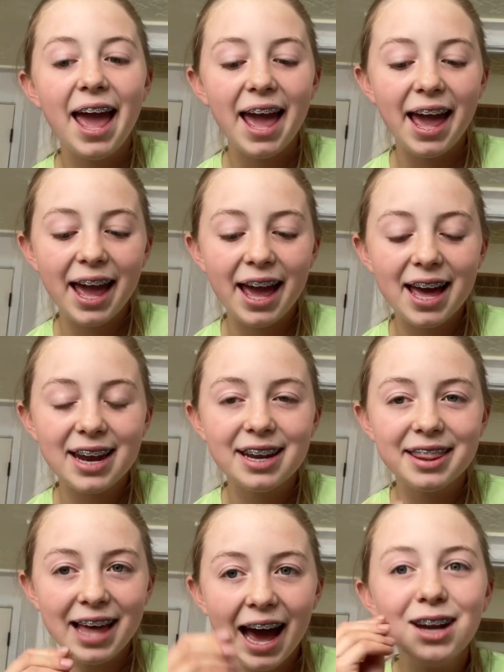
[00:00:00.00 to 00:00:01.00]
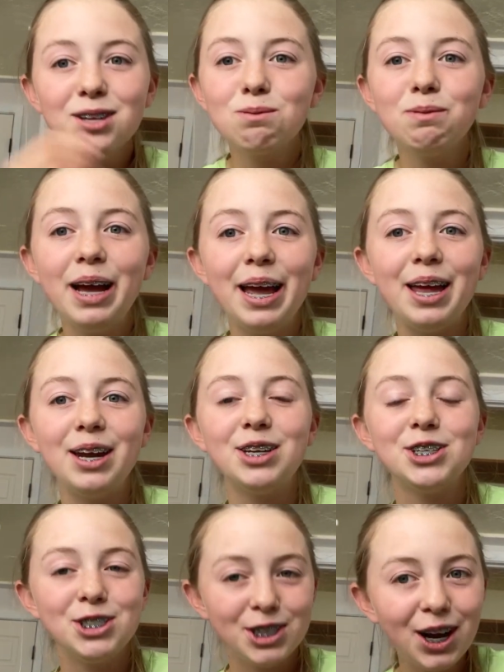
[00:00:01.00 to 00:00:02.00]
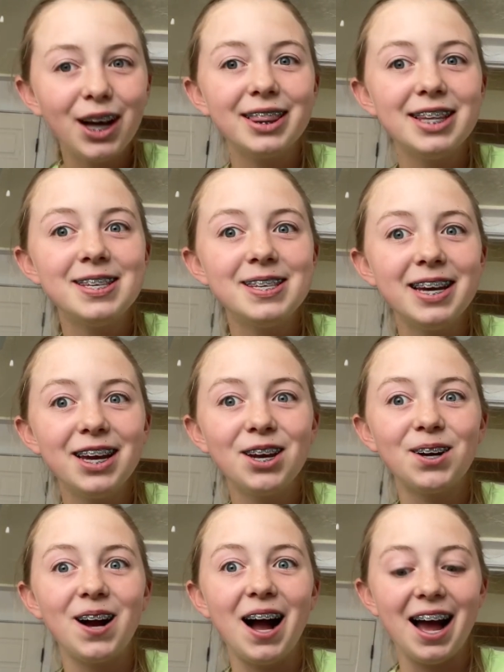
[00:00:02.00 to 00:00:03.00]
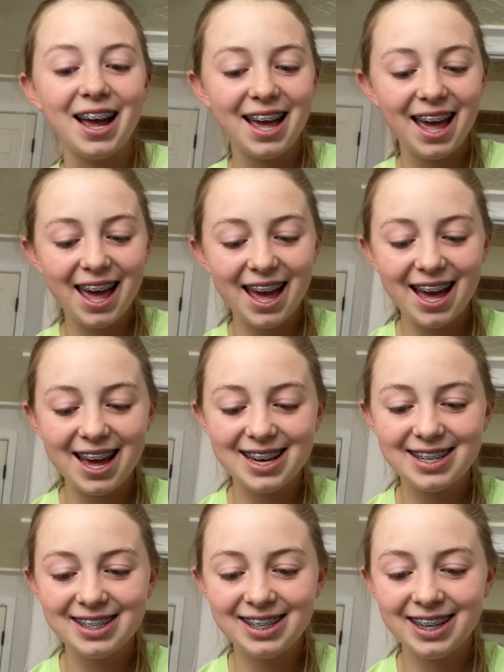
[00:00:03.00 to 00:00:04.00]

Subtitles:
And that is when she got the stick in her eye. And